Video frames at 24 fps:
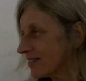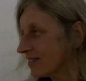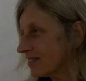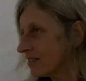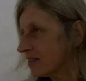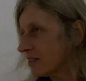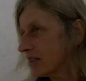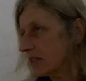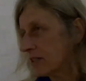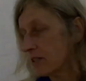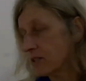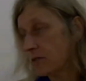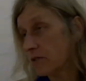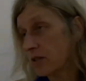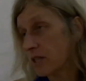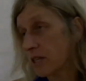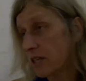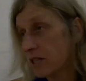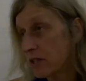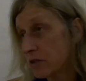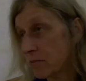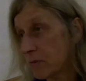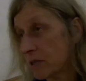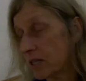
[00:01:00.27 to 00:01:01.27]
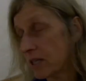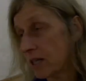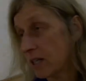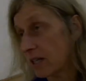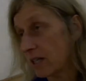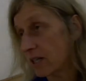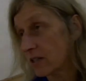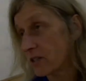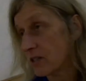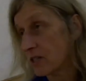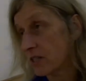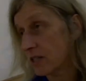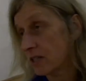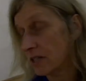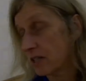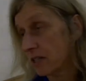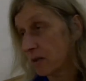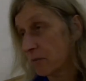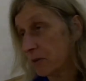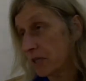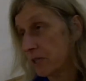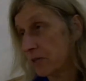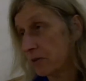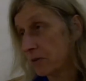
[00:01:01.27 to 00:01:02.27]
to fight thoughts, things get even
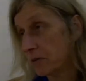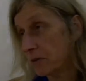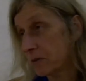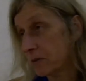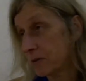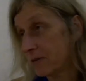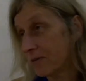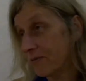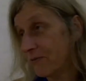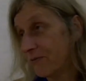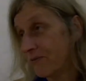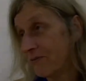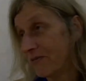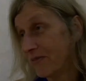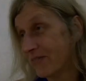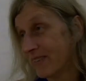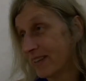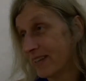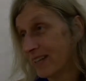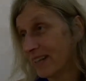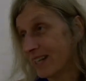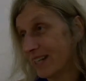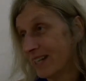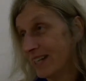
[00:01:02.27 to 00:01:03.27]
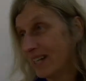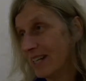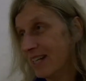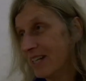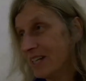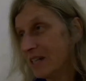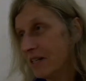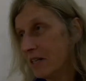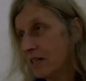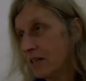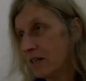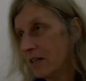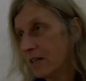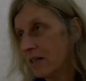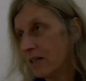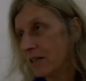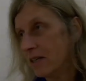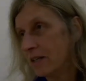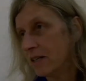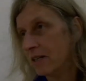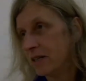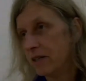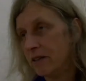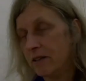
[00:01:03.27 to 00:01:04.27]
stronger. And to that extent,
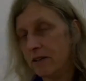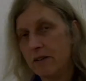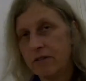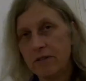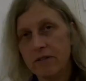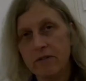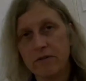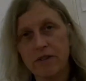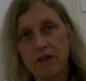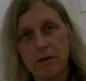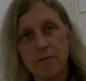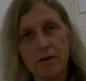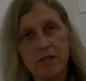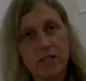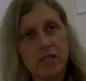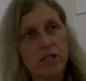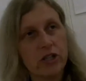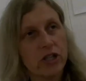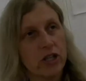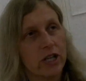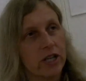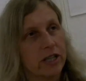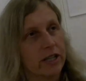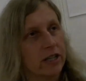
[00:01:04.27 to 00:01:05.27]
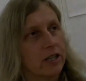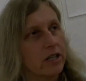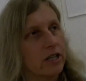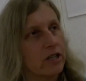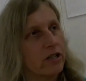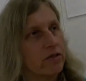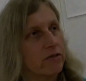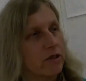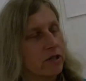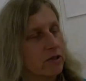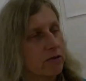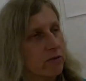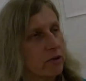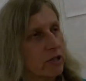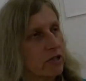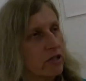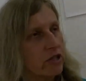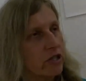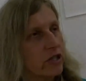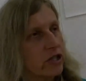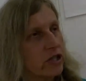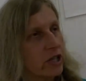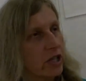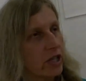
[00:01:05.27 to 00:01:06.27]
yes, fight against
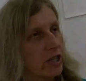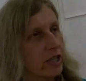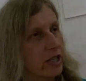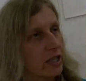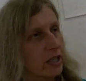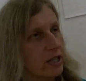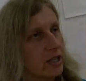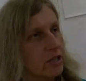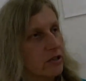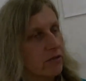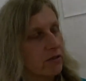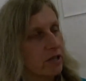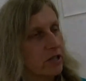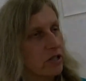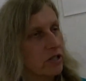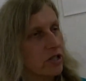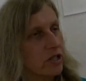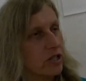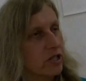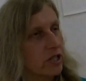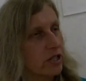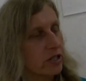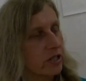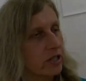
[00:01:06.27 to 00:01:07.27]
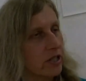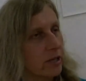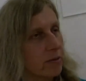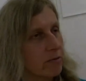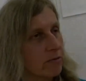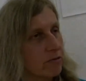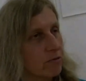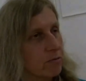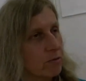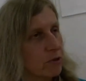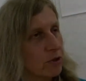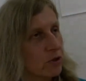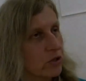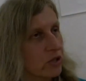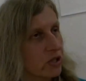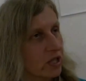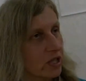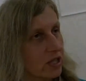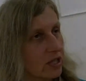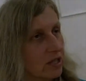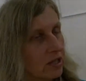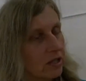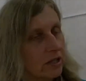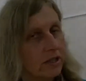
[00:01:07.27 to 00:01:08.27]
pornography or something like that. The
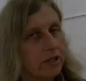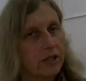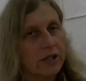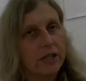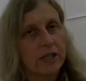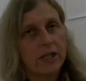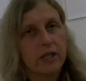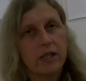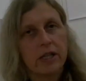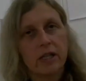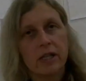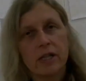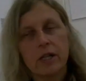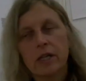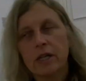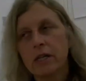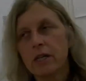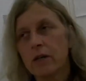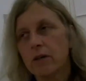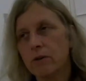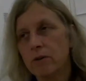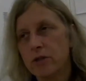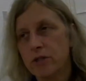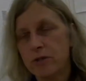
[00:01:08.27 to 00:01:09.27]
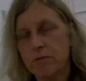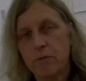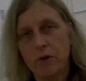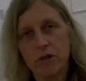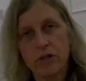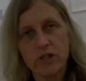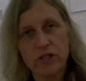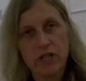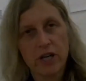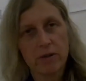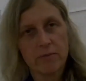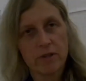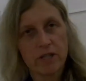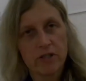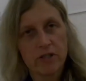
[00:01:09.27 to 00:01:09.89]
unconscious knows no negation.